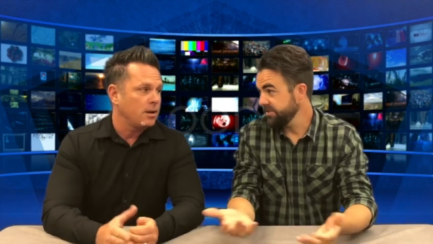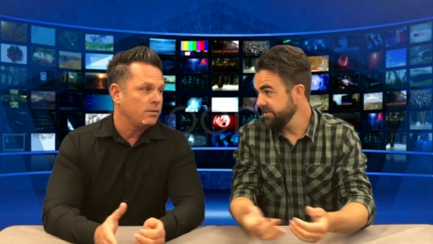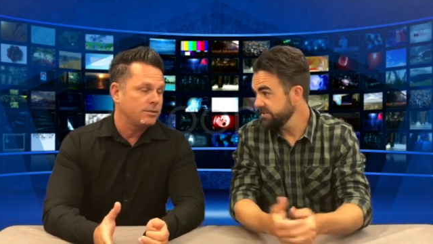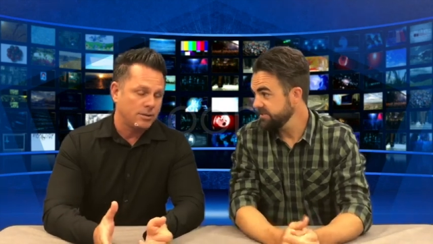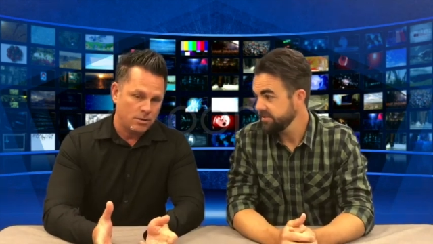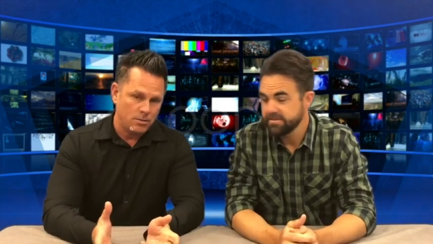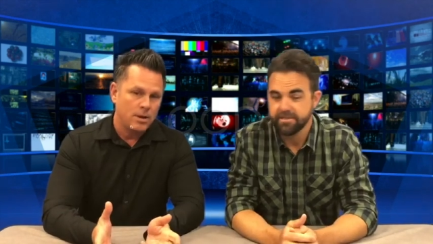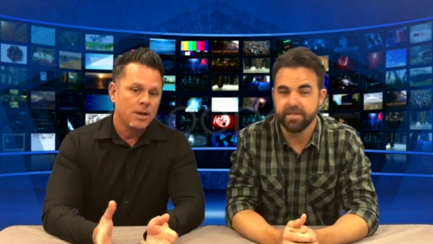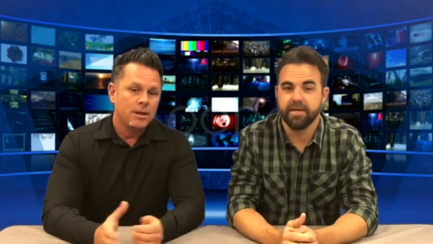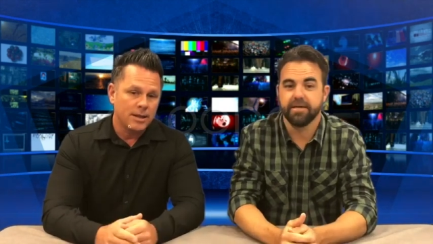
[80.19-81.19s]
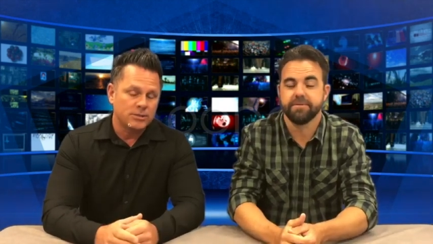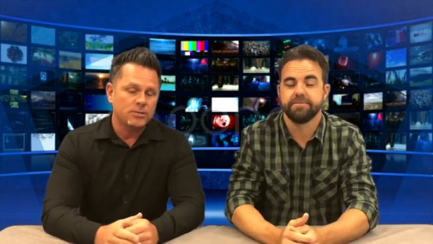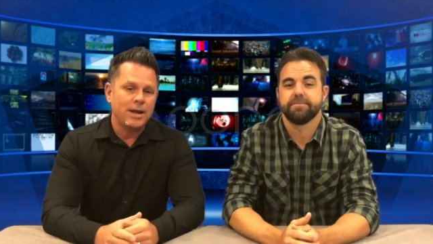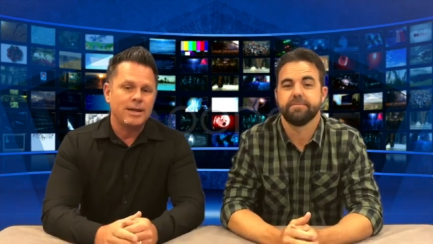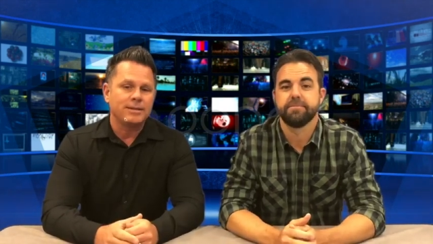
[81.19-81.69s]
Speaker 1: and also, yeah. that's
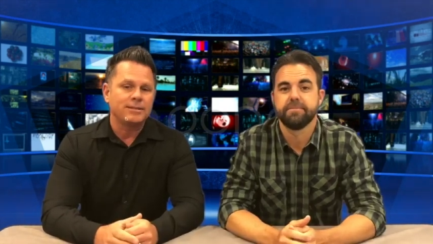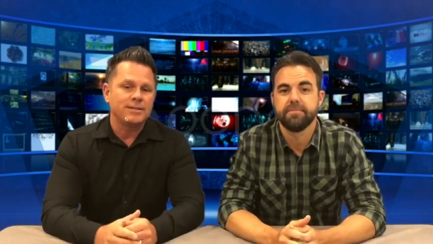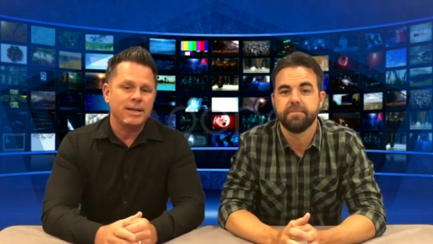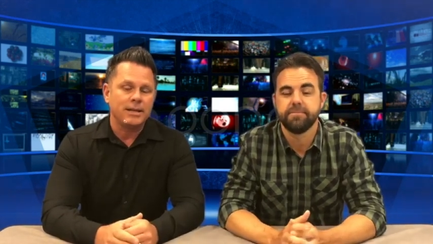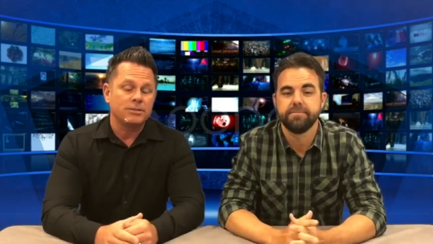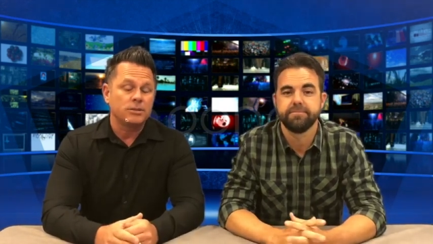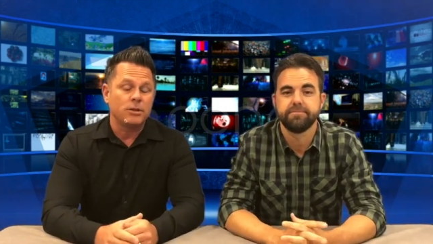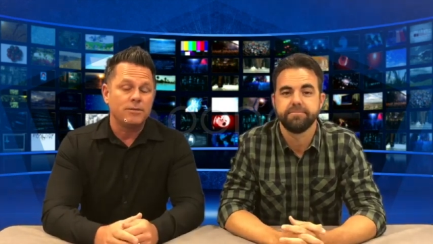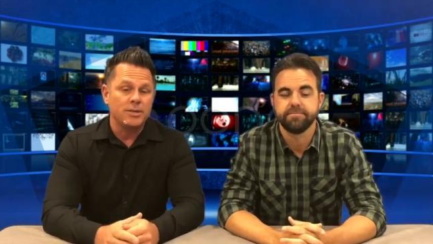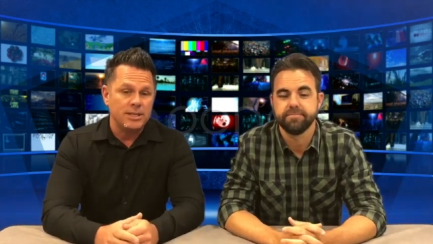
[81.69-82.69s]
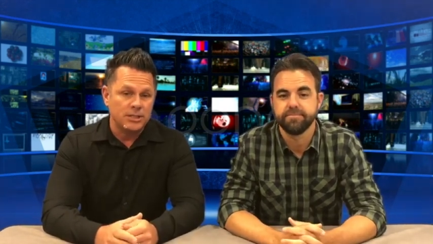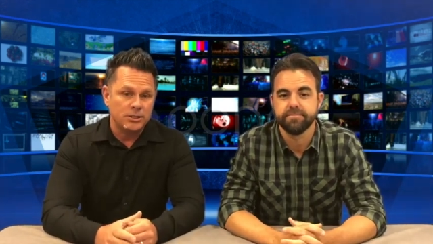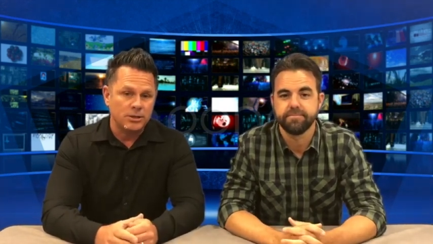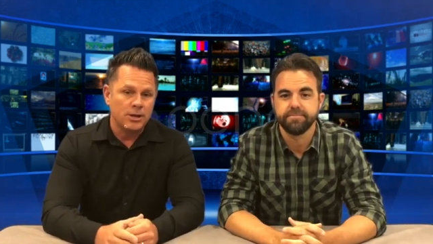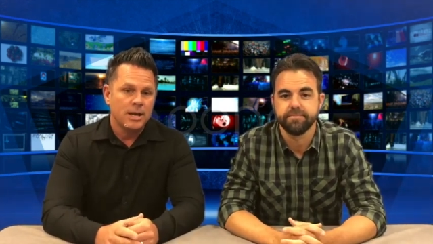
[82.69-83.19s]
right, at the state level. So if your
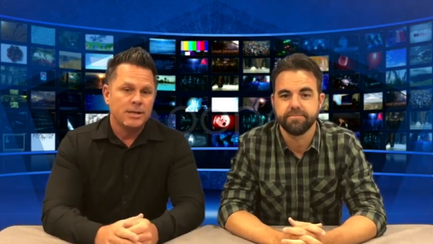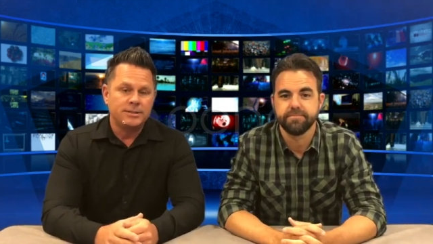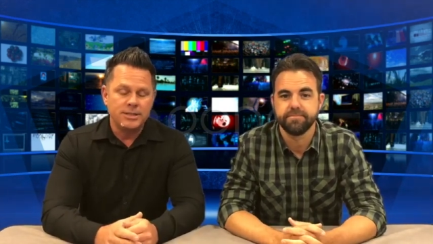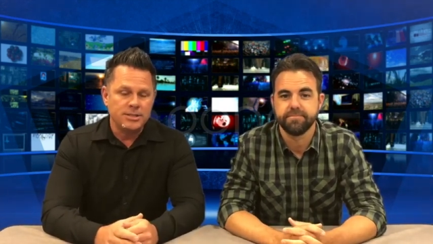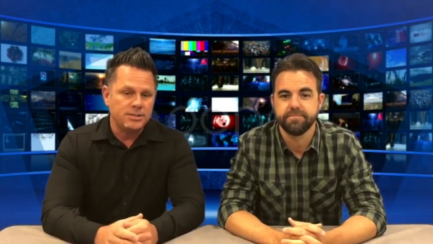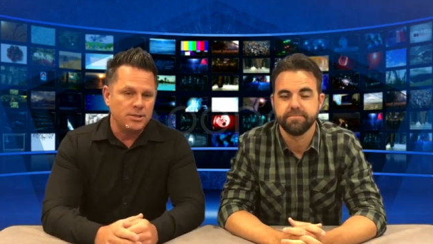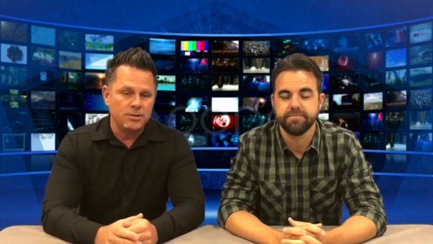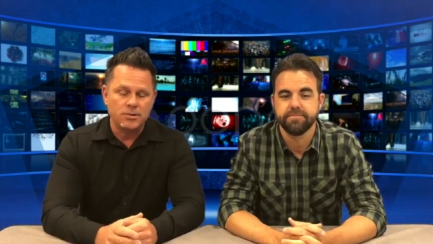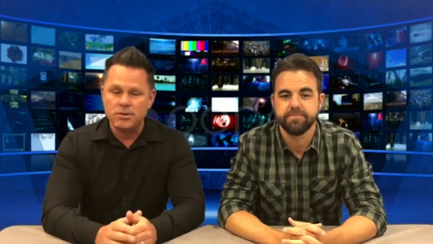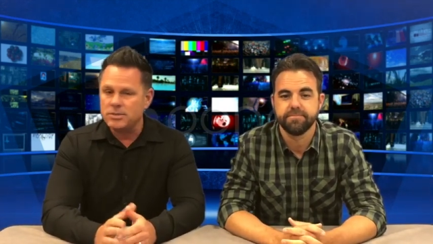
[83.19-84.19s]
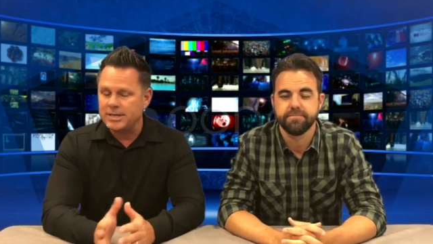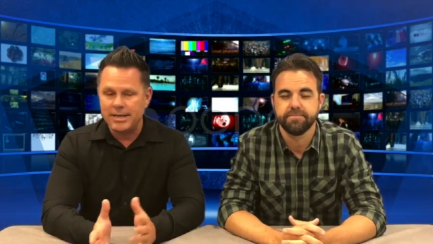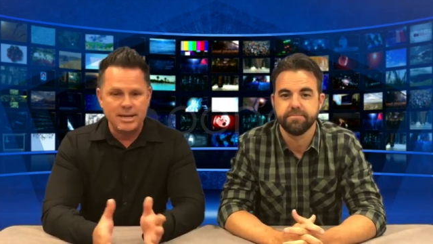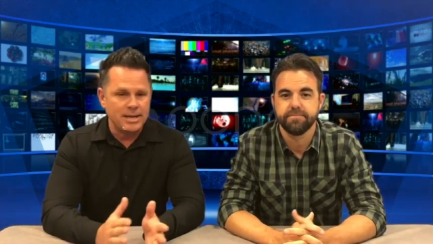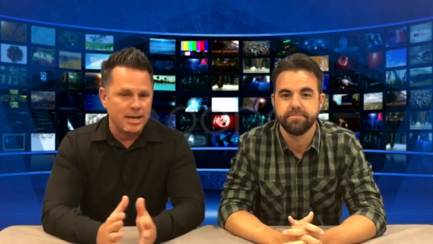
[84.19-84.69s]
teacher sees you using
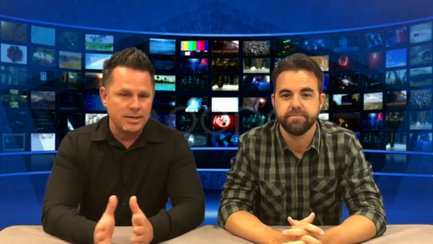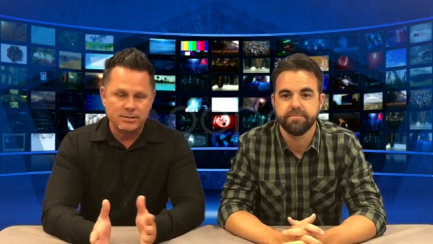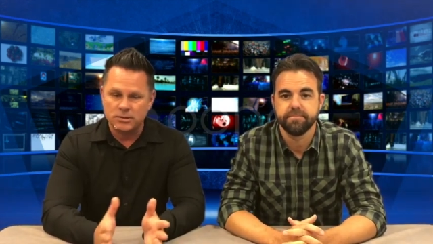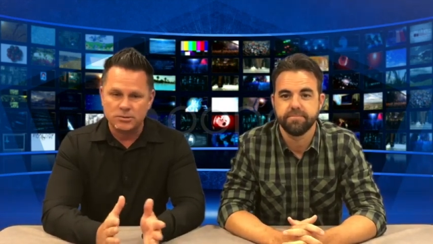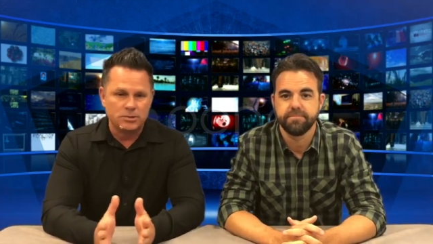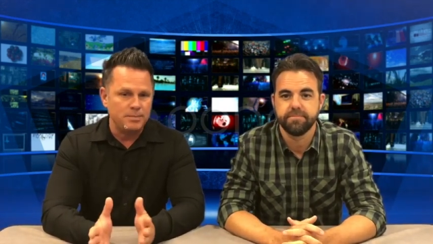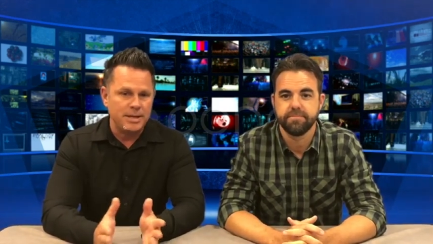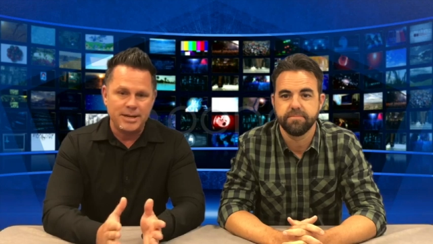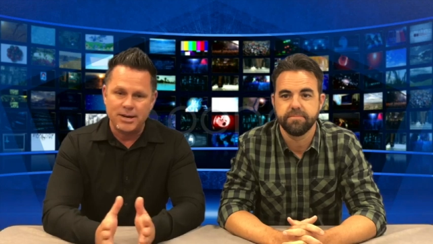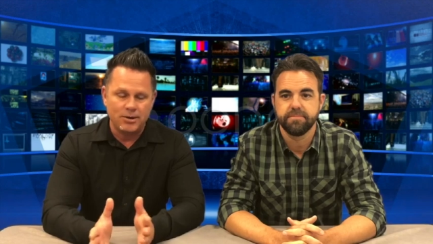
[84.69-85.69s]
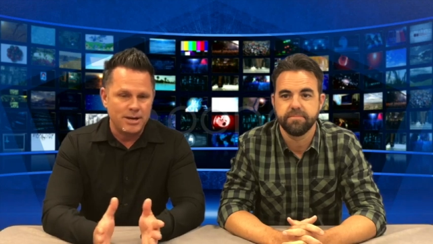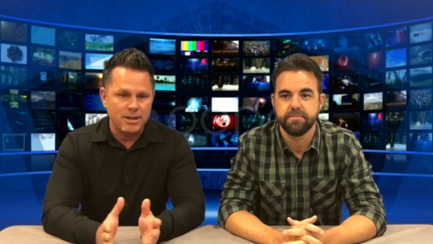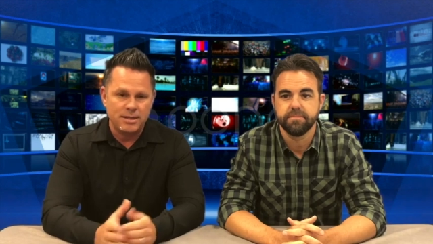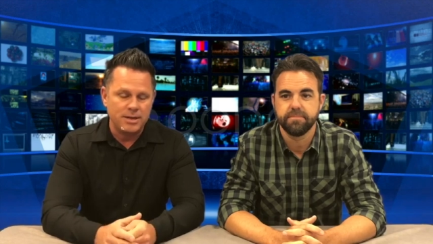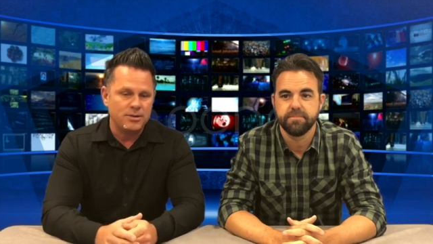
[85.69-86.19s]
any kind of social media or
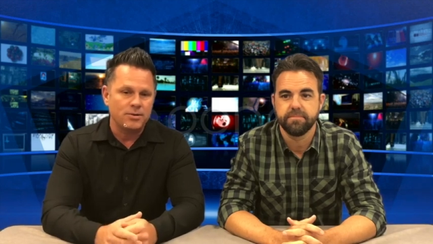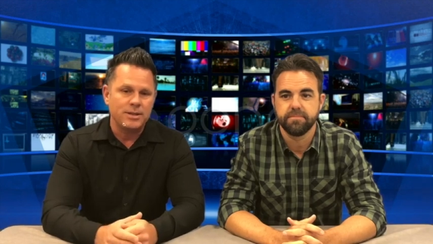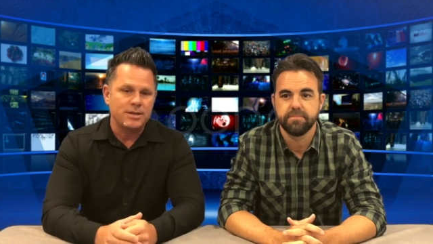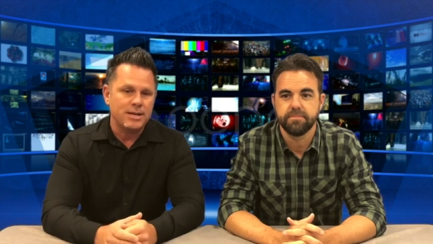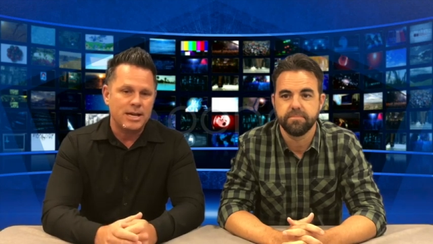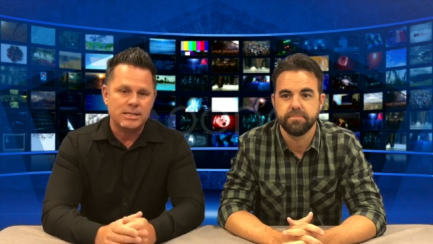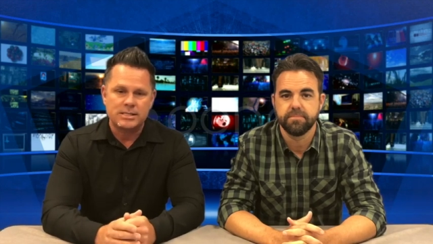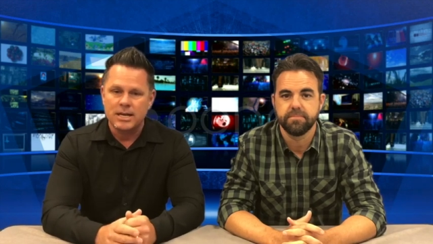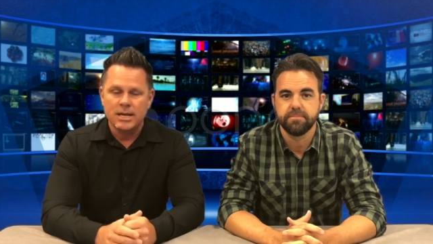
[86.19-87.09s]
anything during the test,